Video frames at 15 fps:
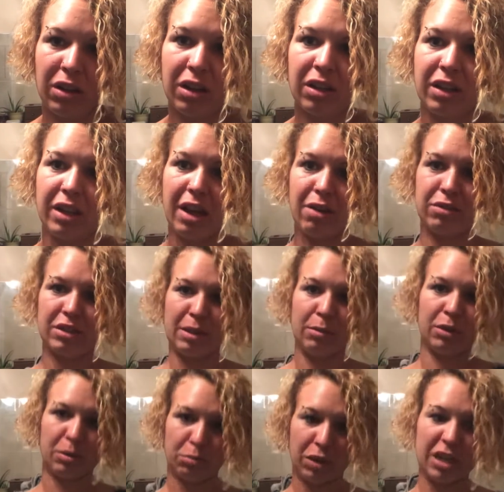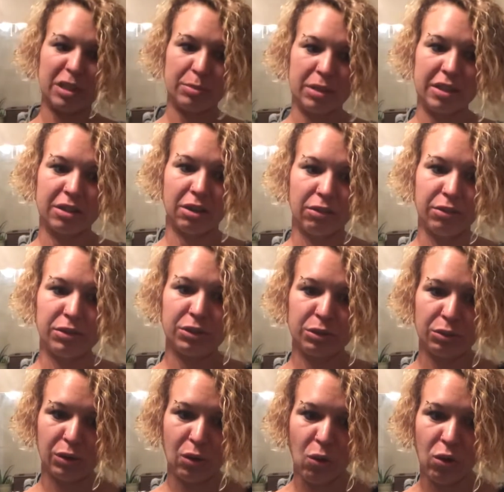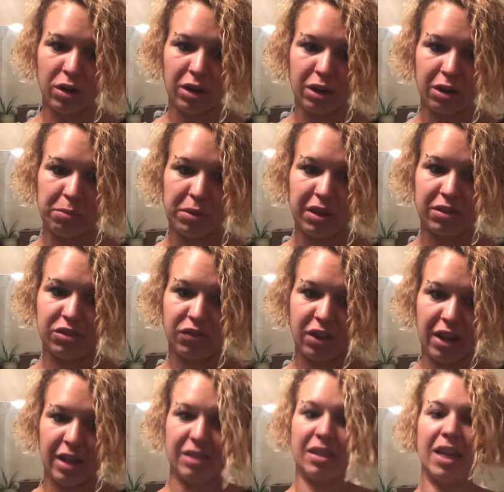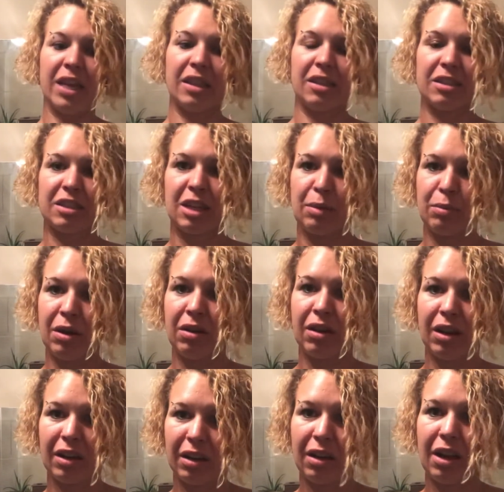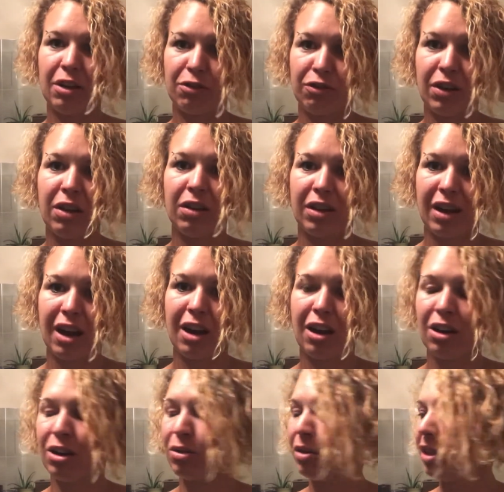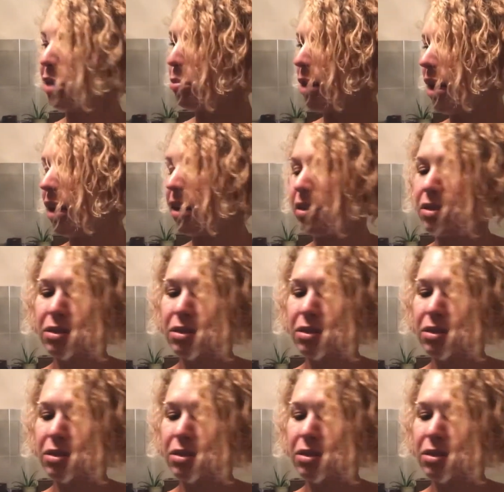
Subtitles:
Luckily, I was able to brace myself into a corner, because if I had taken the step out, I'd have fell and got hurt really bad.